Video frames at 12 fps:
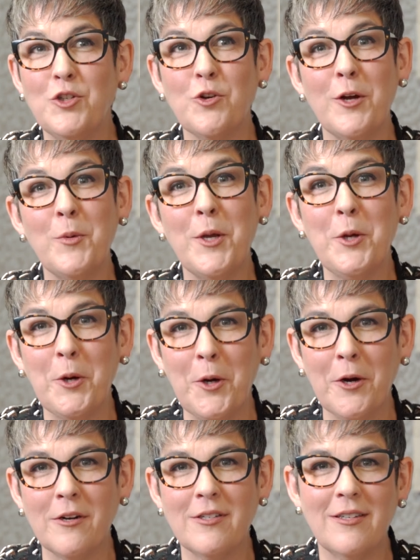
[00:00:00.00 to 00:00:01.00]
enjoyed what you
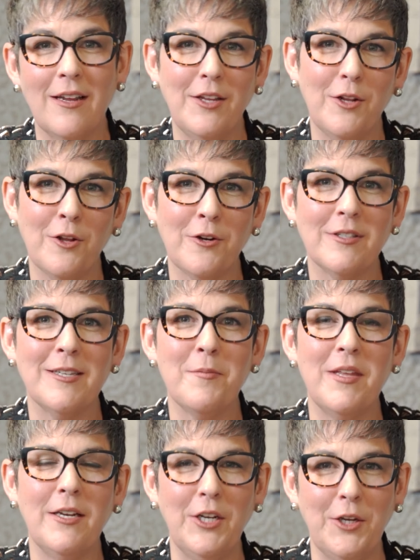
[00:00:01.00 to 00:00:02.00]
heard and you learned
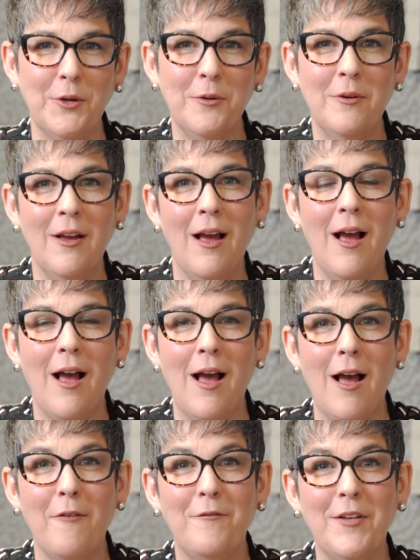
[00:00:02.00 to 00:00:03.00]
something new,
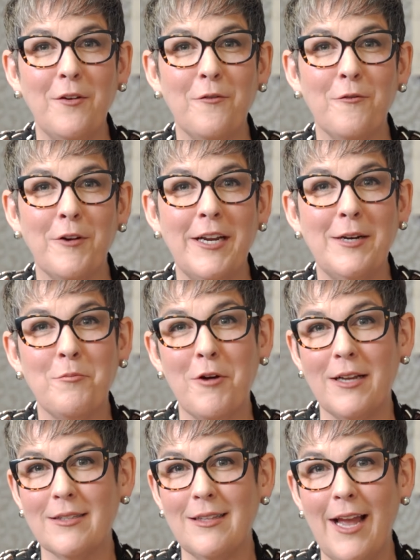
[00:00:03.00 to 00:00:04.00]
feel free to
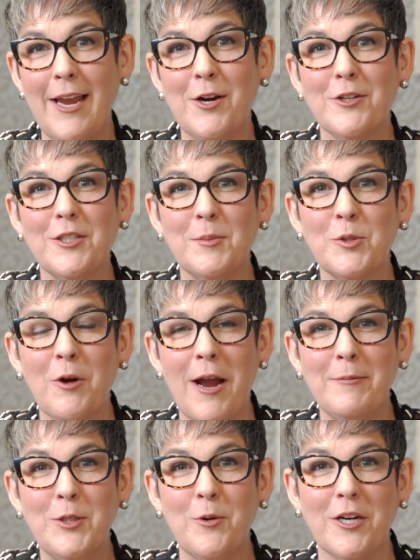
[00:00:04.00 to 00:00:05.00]
press like or
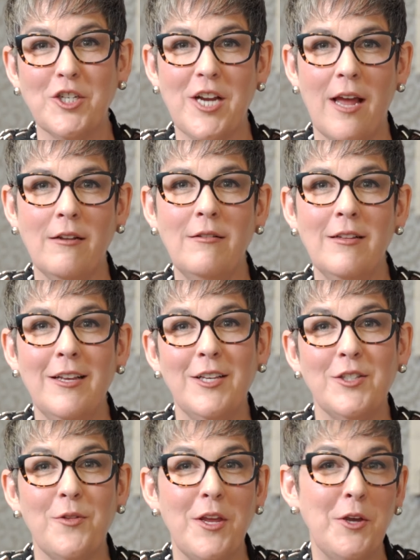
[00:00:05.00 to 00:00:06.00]
subscribe to our channel
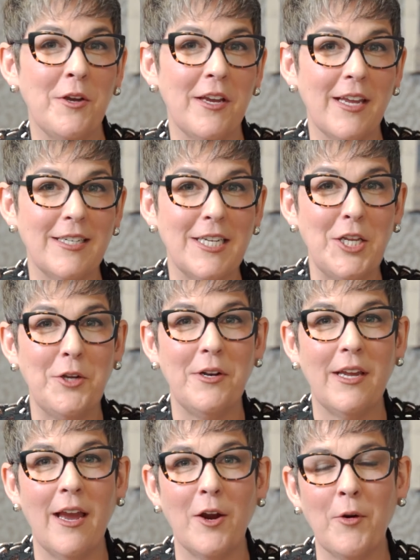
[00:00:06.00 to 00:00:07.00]
so that you can continue
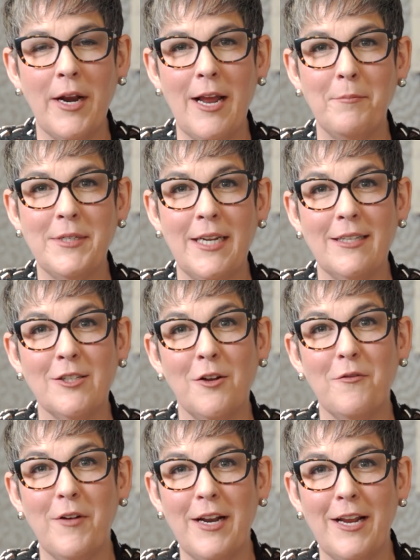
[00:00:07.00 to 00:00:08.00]
to get great updates
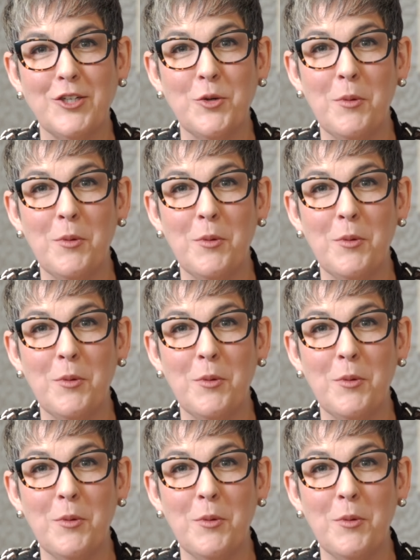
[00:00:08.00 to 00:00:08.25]
on financial